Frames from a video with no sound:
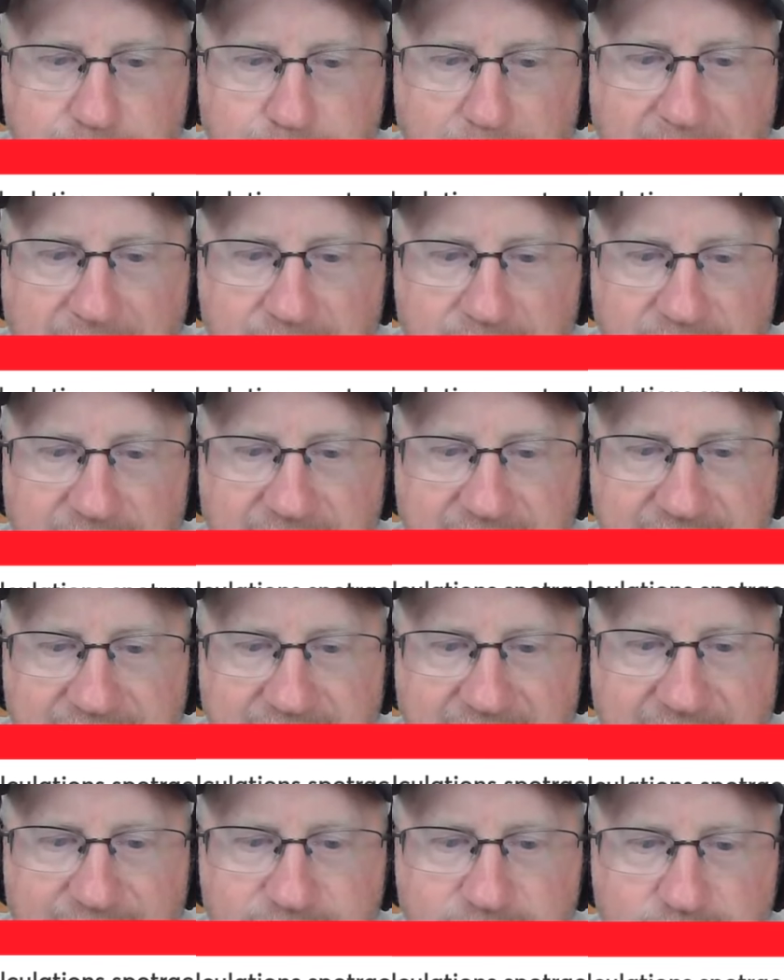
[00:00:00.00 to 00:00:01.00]
SpotRack,
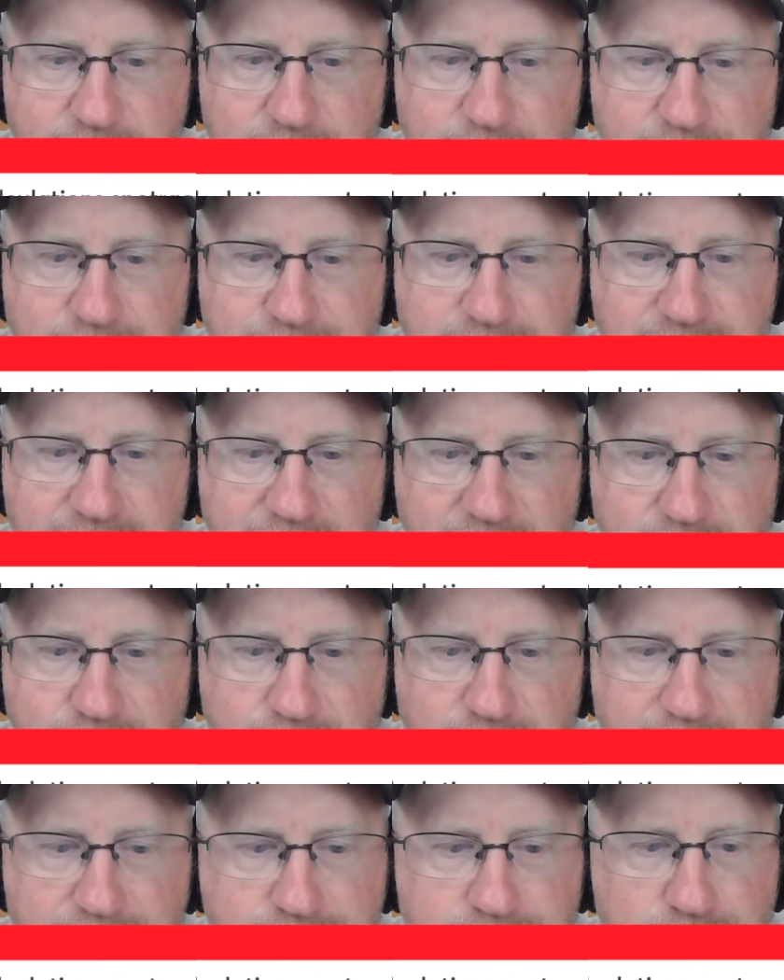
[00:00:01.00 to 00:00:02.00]
after the
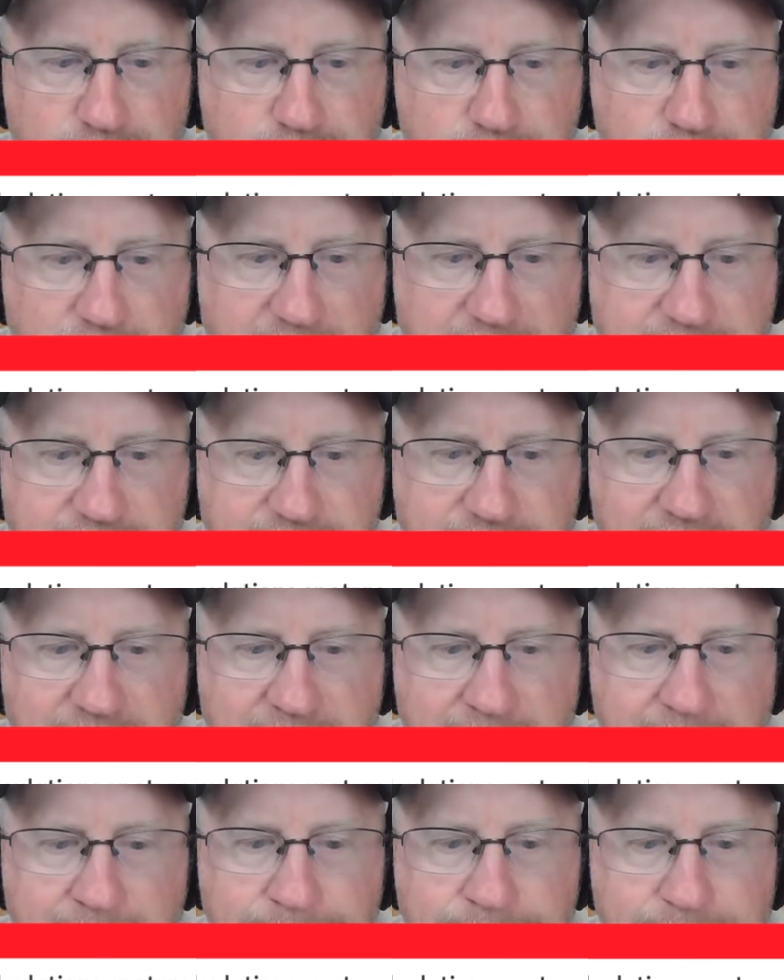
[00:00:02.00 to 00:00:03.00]
53 for Russ
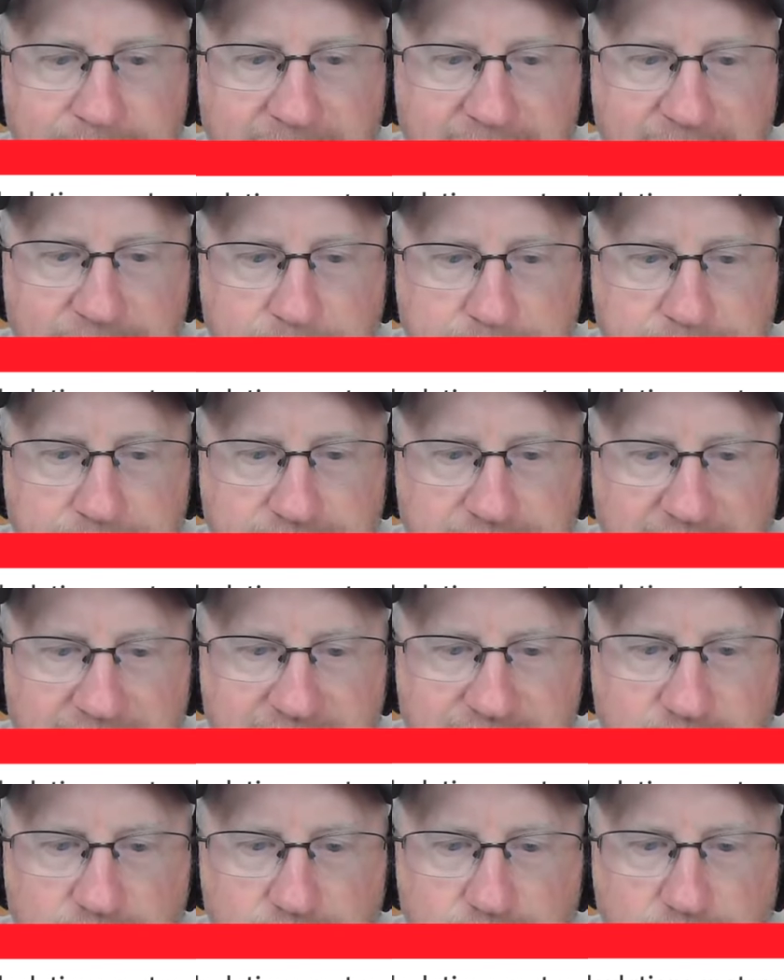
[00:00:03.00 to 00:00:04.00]
and the
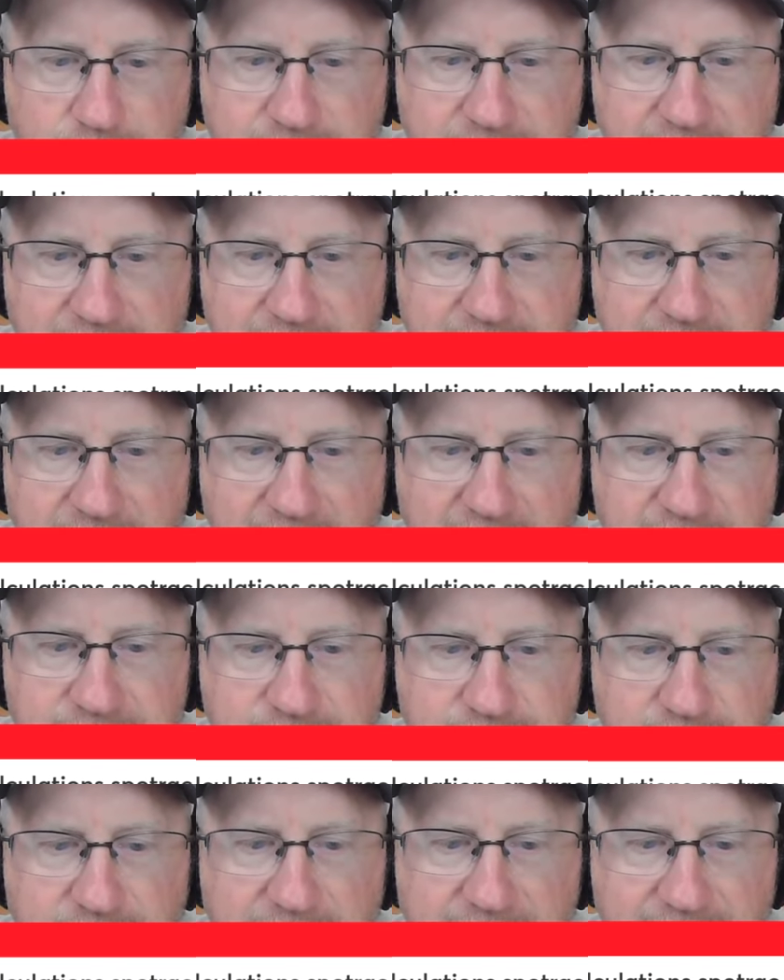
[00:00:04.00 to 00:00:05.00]
projected rookie
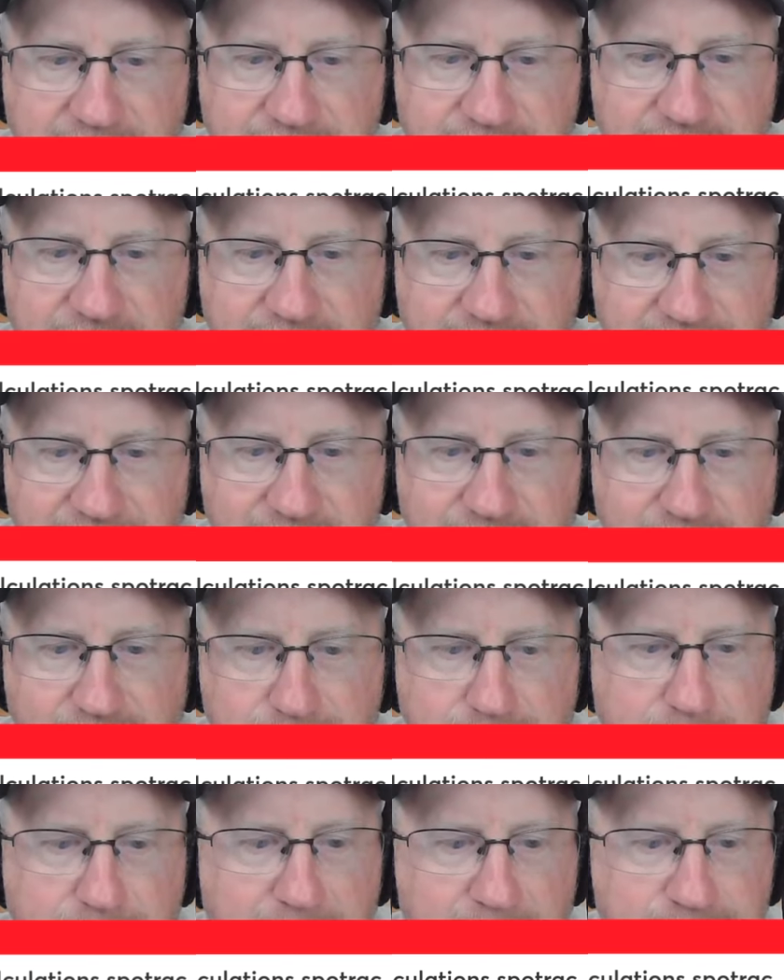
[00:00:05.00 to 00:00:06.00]
contracts, it leaves
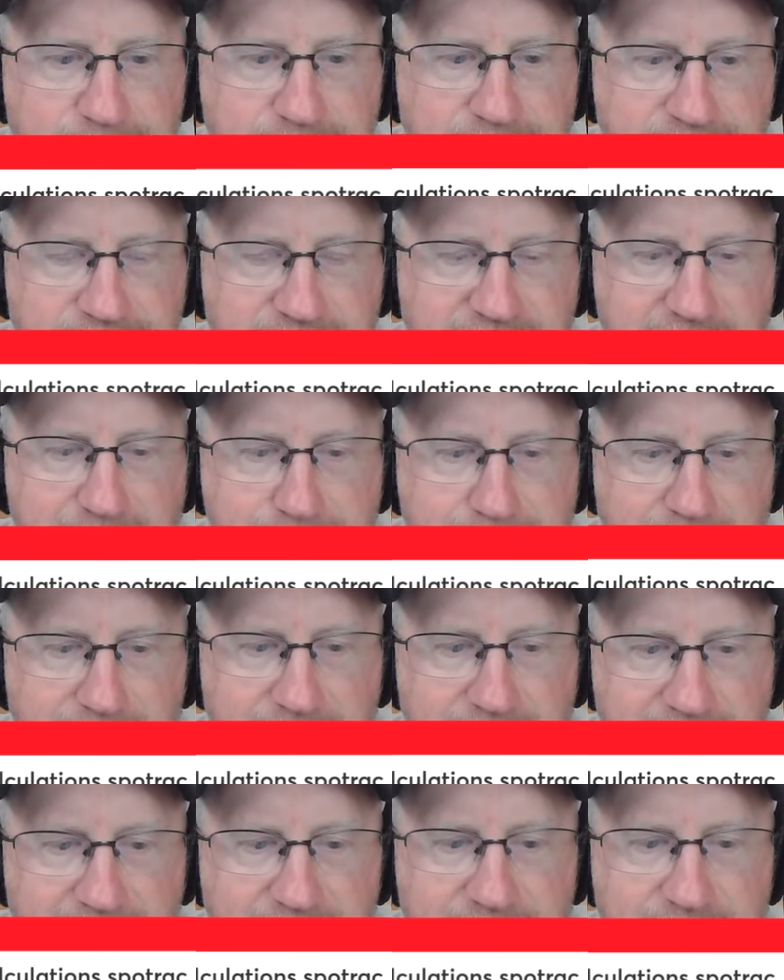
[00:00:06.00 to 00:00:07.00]
them about $15
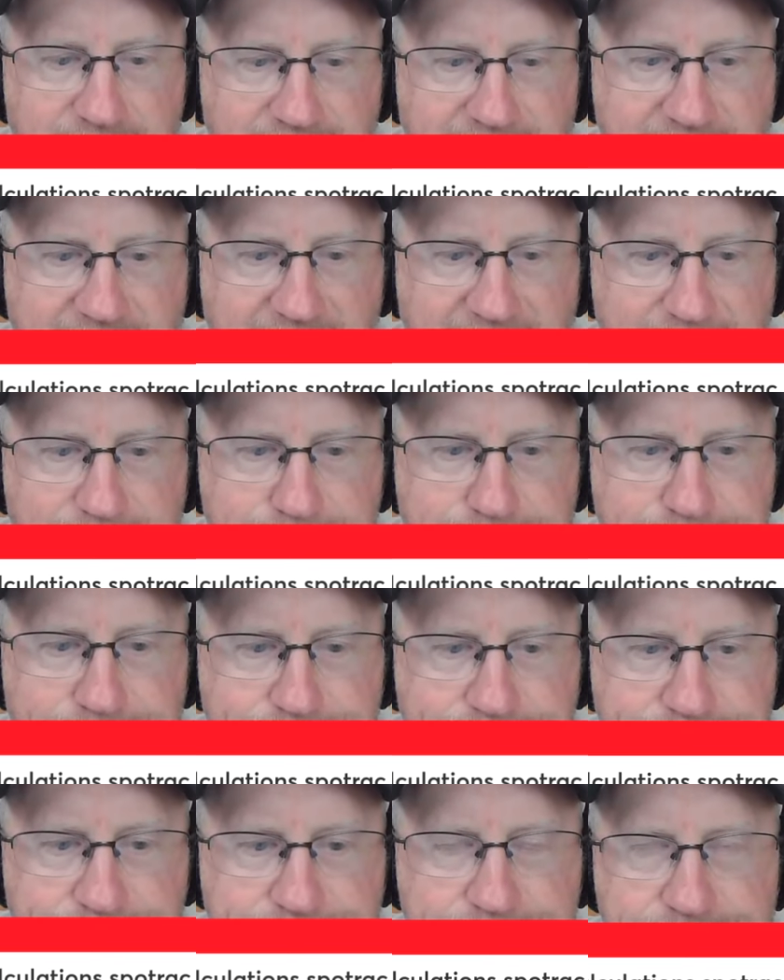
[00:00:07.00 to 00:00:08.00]
million under the cap.
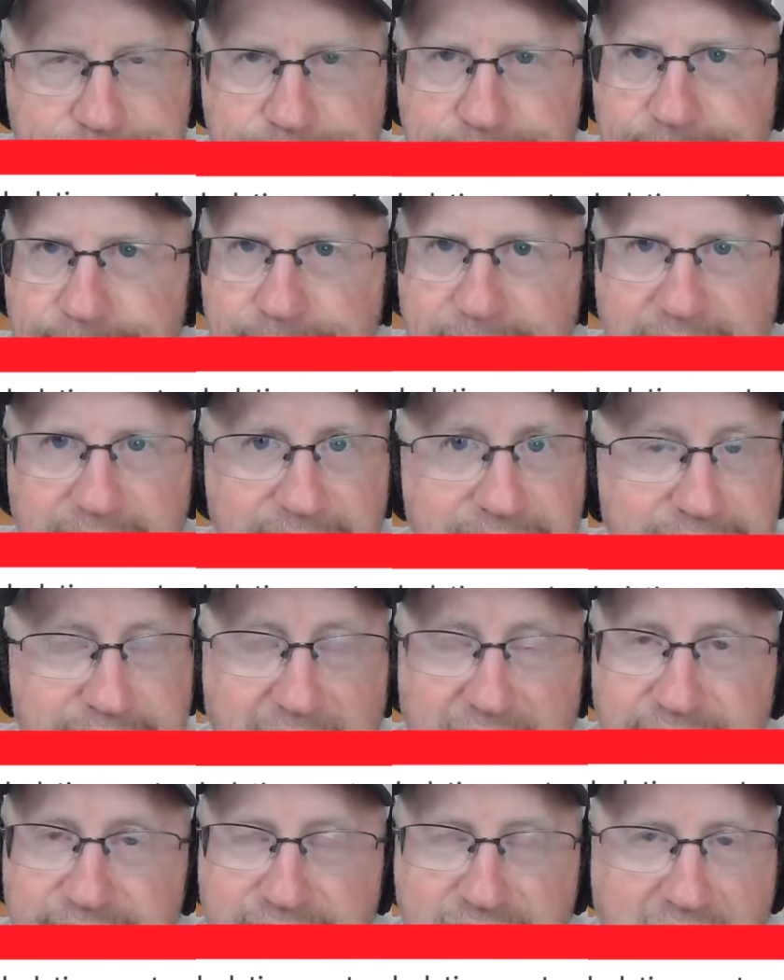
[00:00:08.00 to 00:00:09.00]

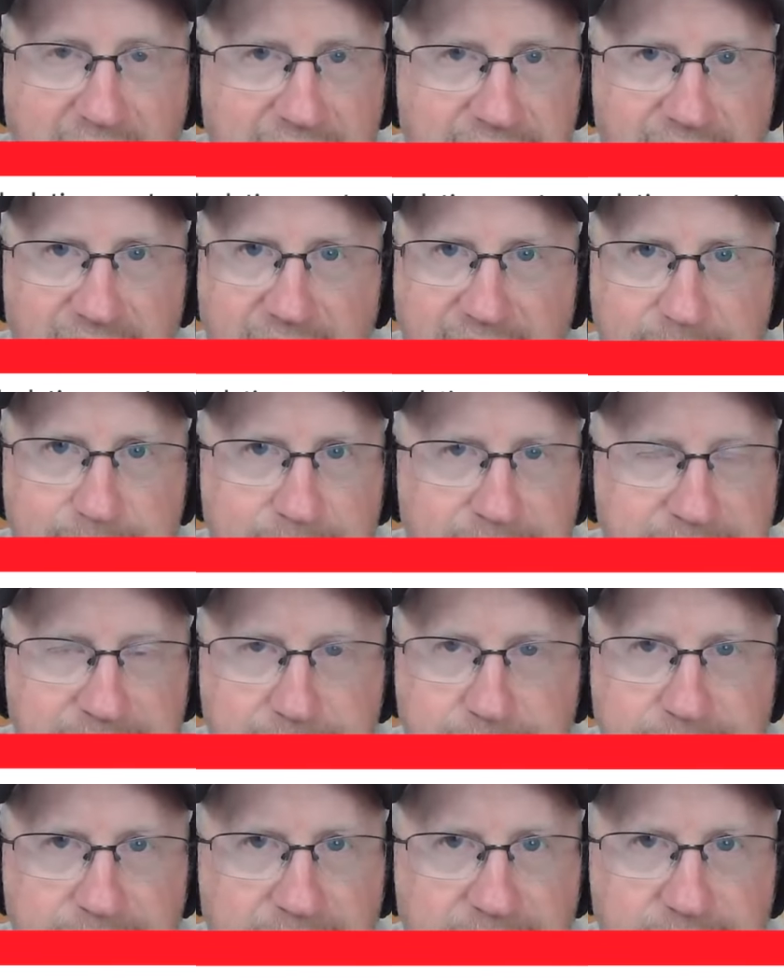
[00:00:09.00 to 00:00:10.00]
That's not a lot of money to
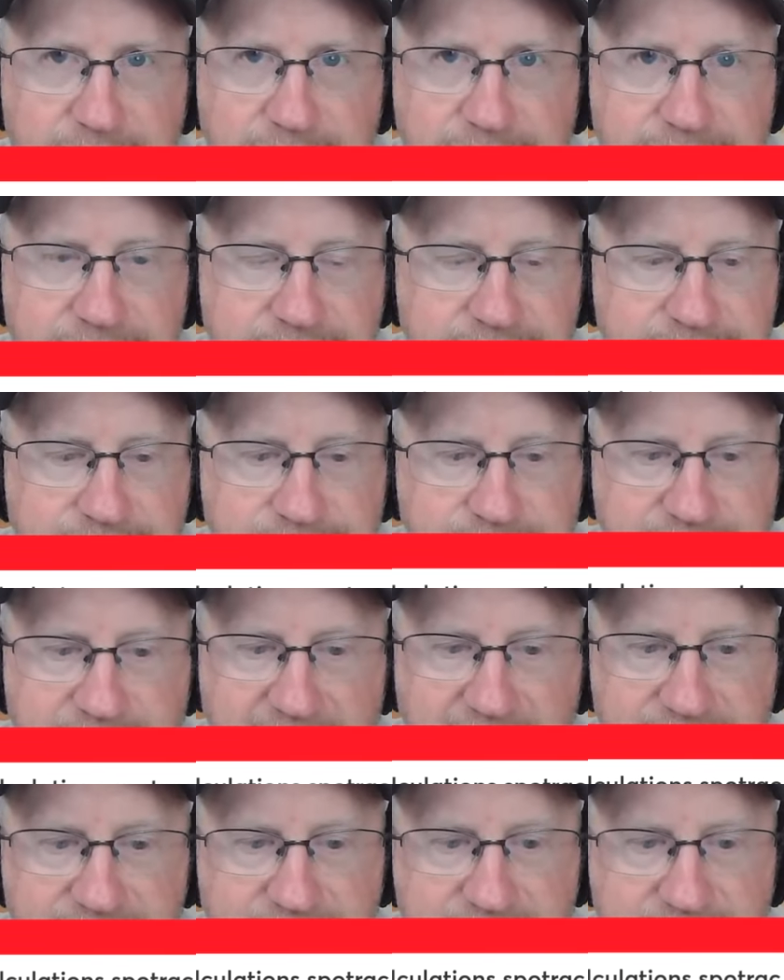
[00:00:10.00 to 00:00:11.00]
play with,
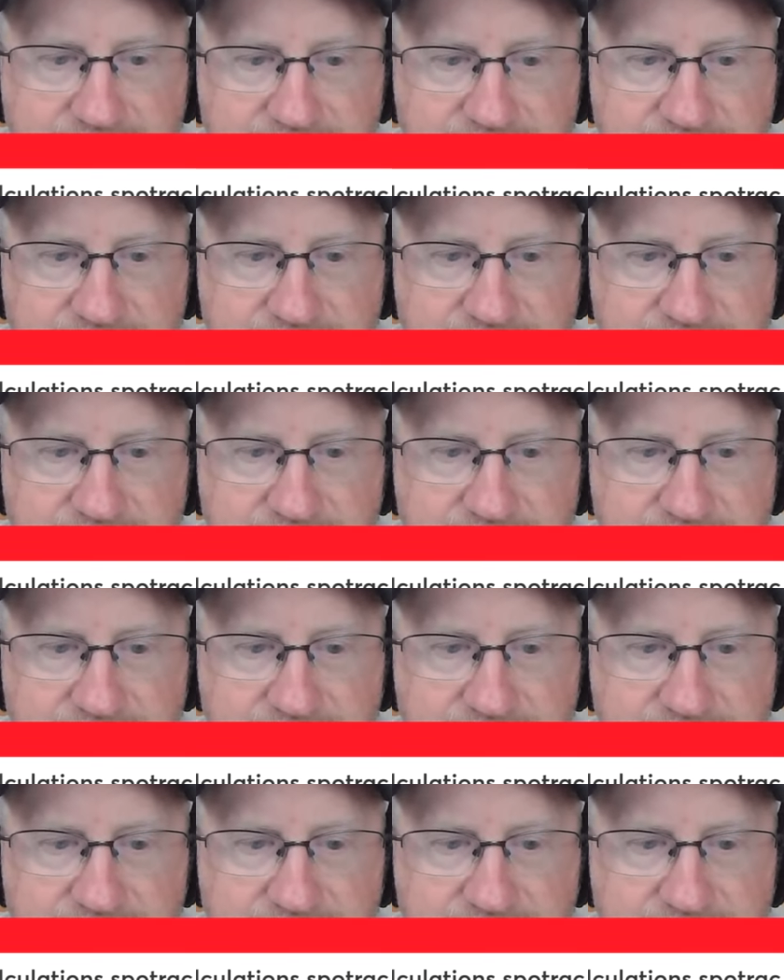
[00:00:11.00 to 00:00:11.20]
Kevin.